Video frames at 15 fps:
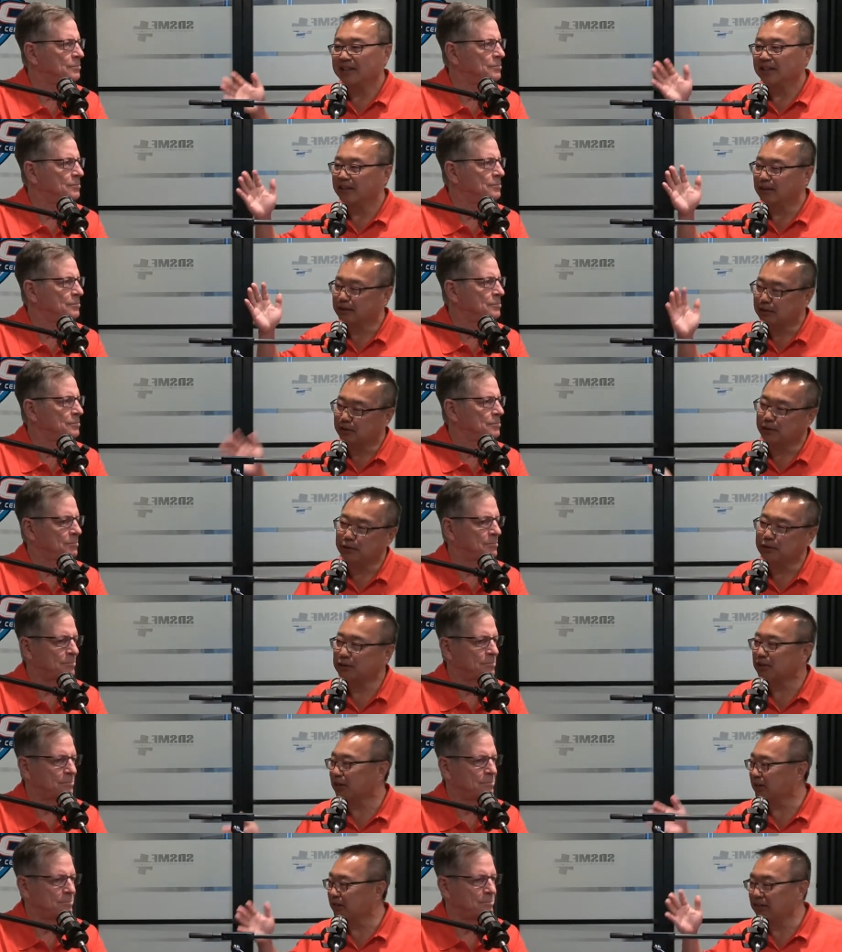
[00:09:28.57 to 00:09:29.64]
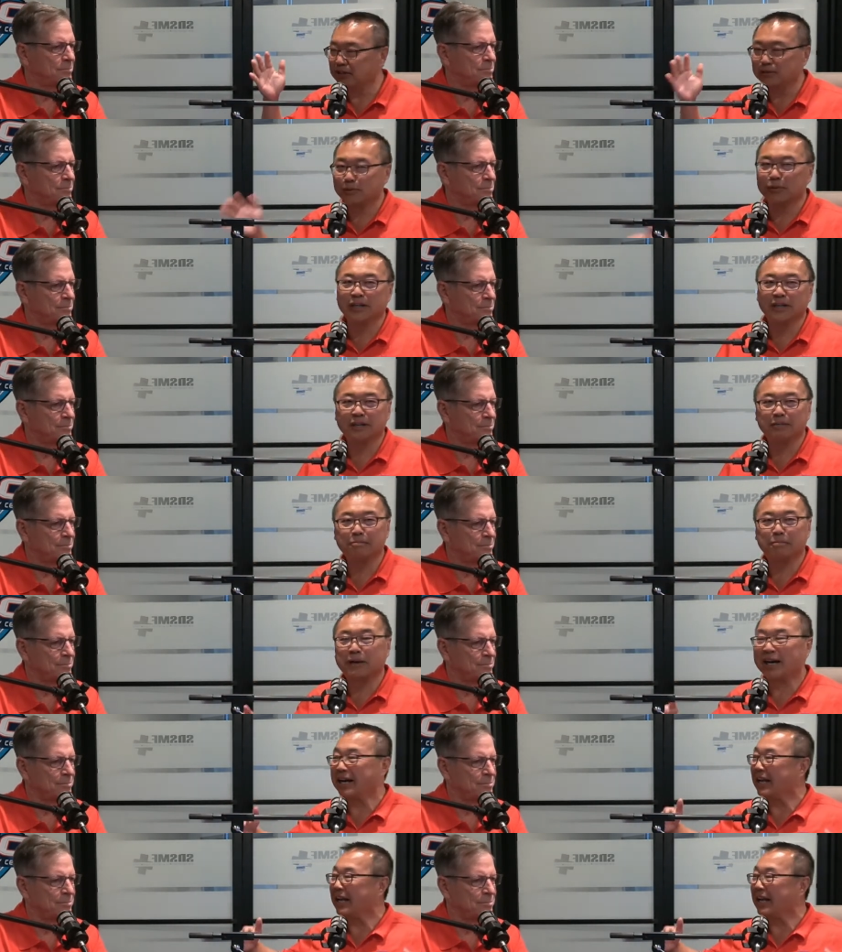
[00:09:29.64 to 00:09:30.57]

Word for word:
Speaker 1: The Colts are going to win by